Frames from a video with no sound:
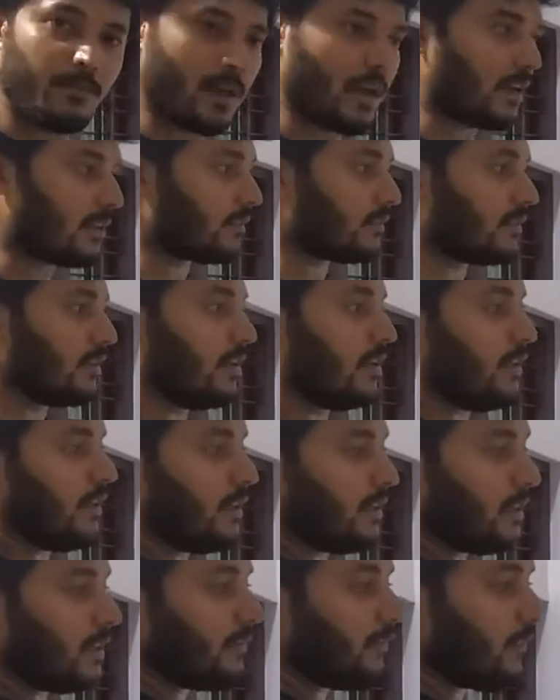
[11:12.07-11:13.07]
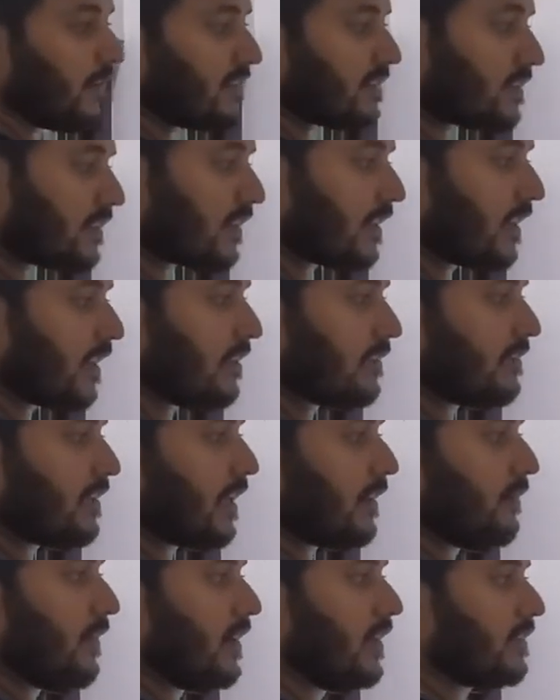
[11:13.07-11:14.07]
as the first case
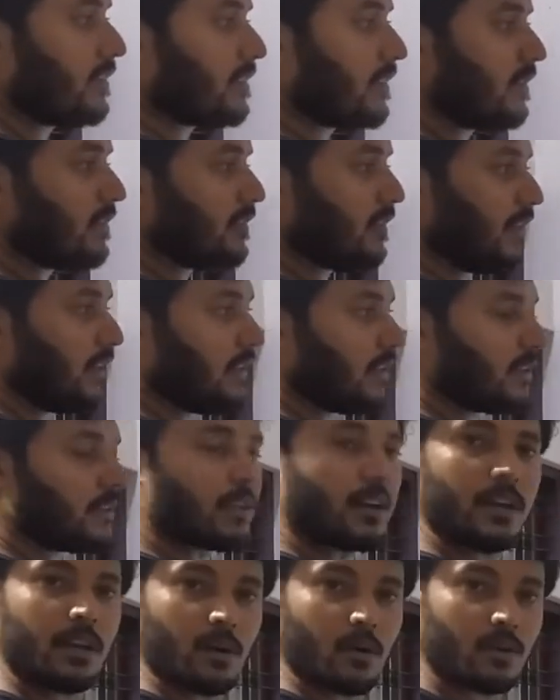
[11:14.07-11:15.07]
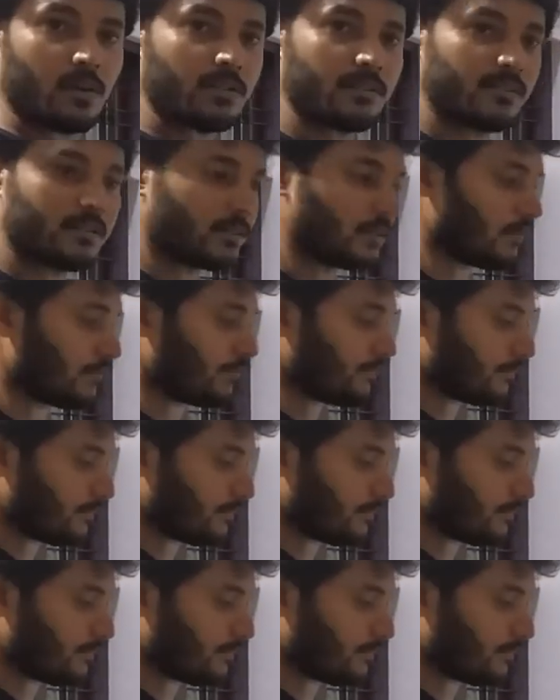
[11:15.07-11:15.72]
that we discussed in the 3-rotor system.